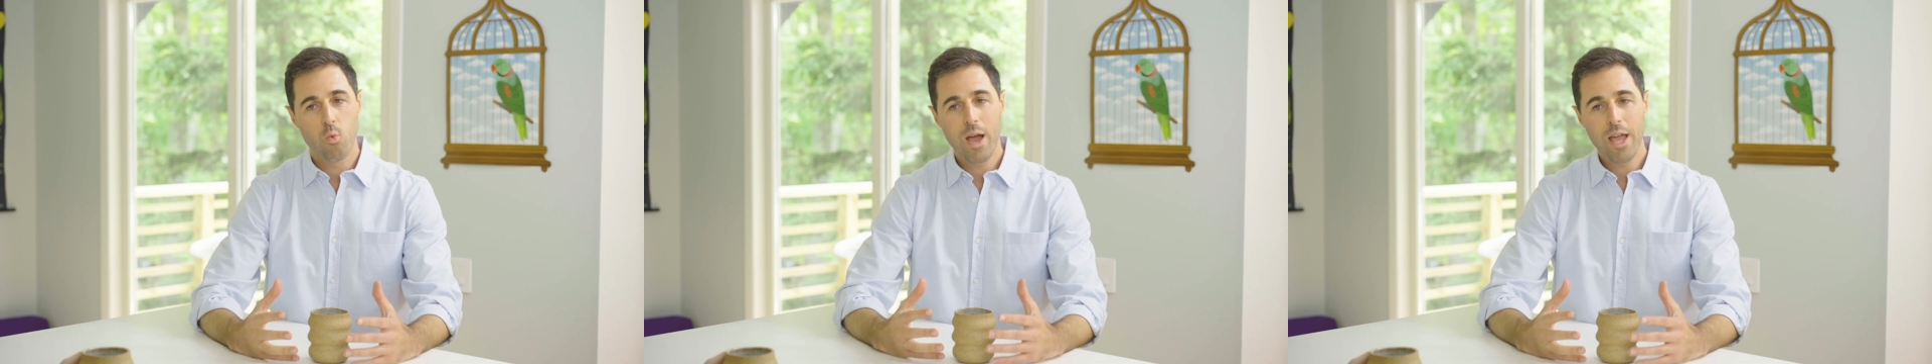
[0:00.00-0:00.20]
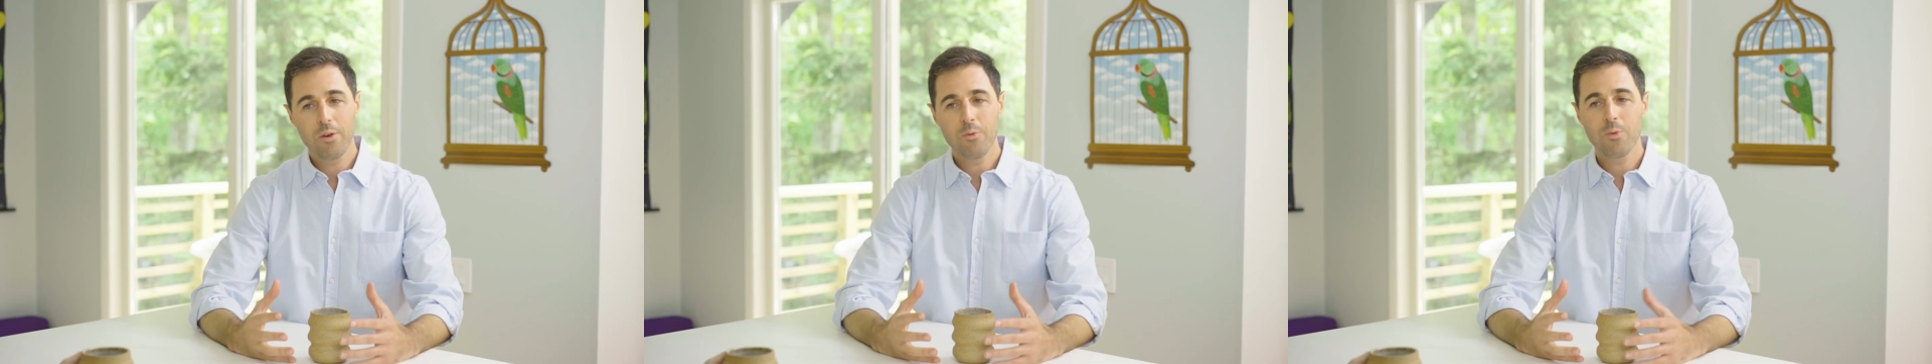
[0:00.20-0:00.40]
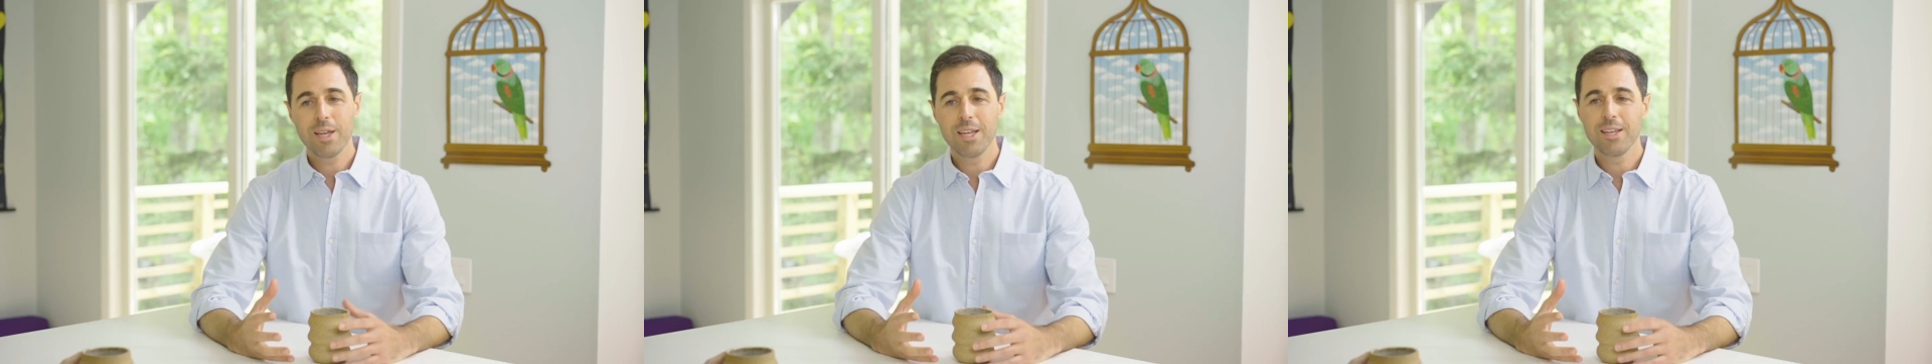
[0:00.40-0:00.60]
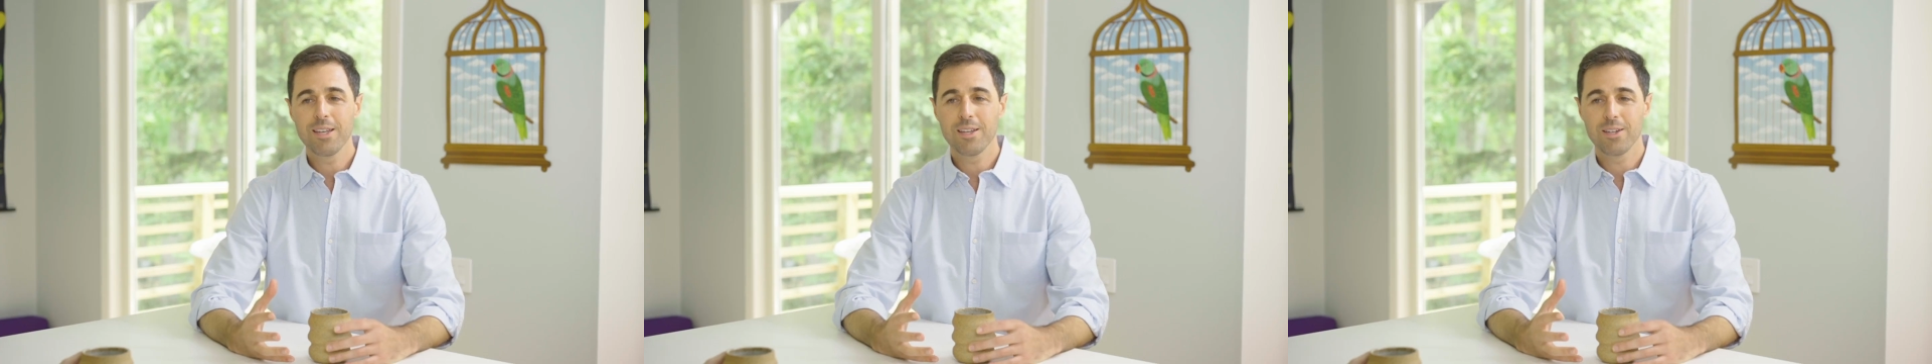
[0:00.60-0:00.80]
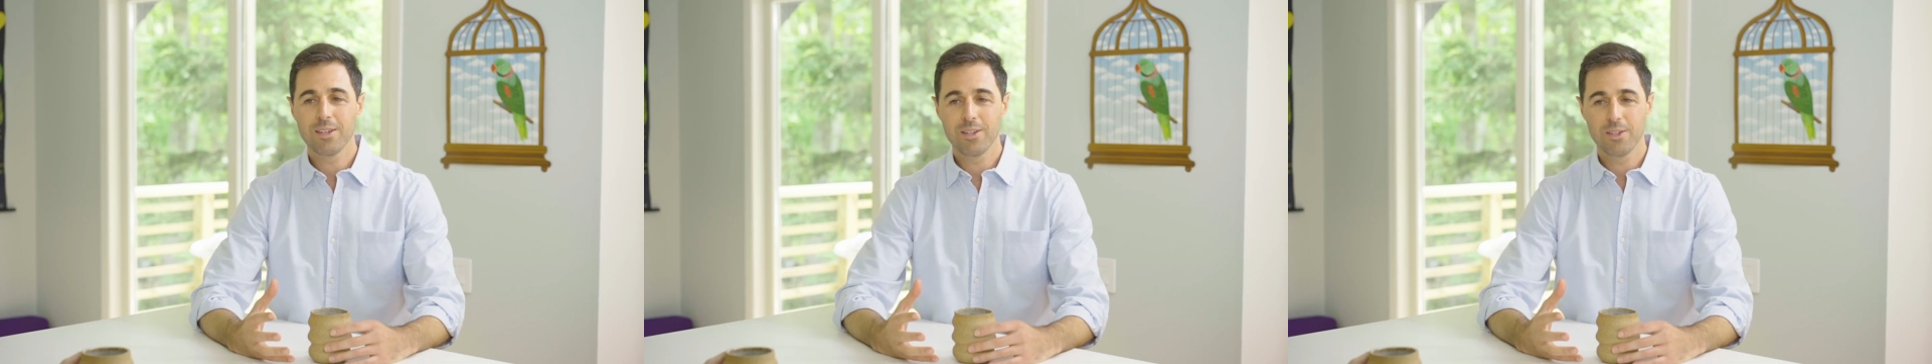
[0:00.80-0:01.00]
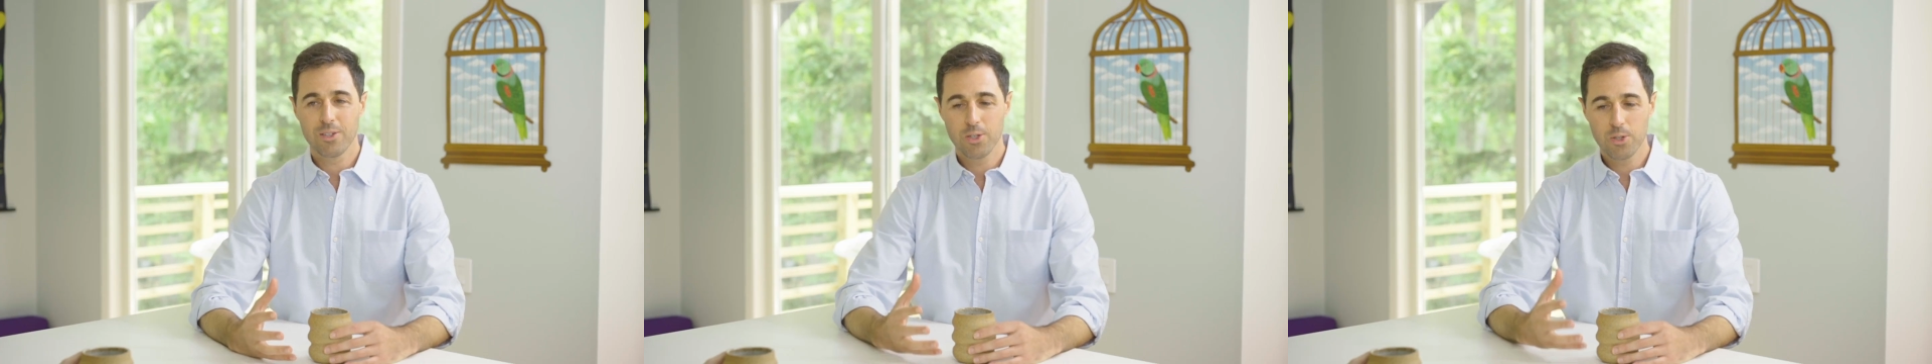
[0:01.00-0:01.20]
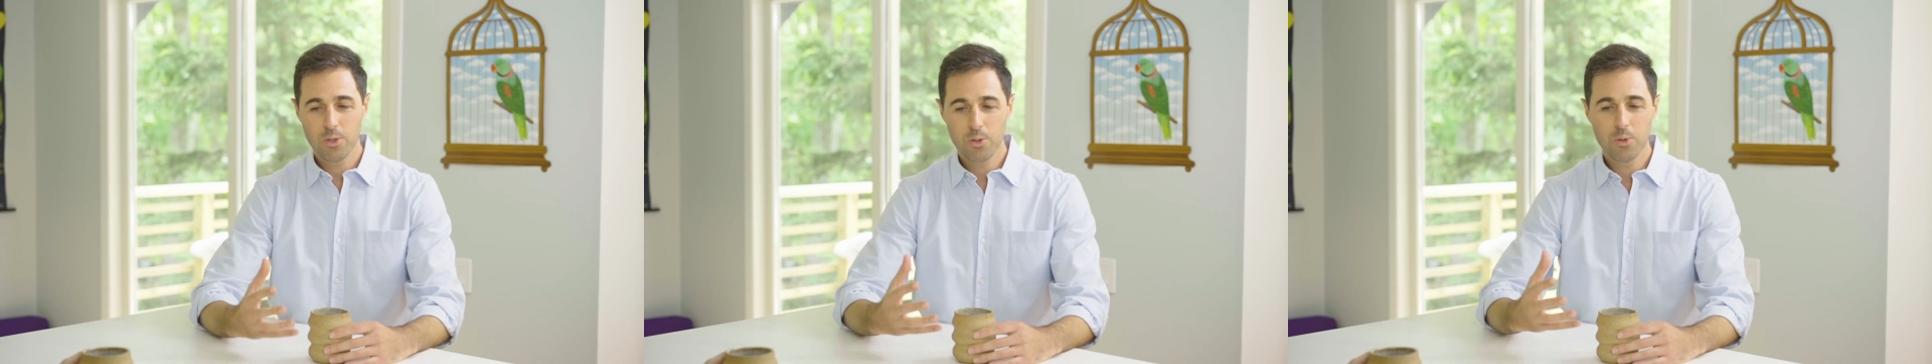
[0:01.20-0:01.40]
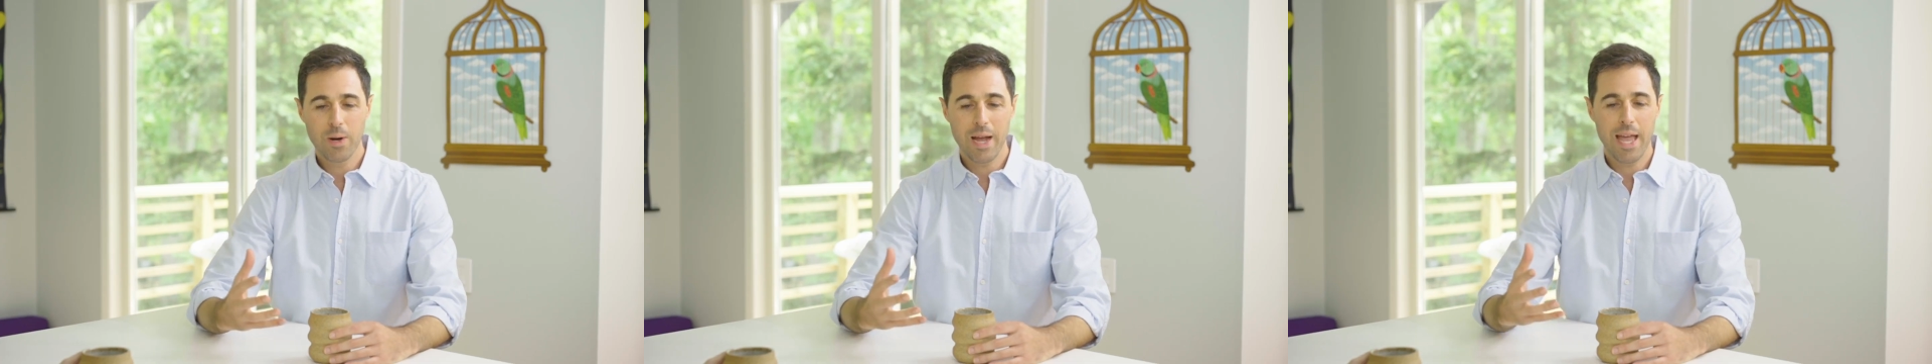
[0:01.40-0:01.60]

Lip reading: When we do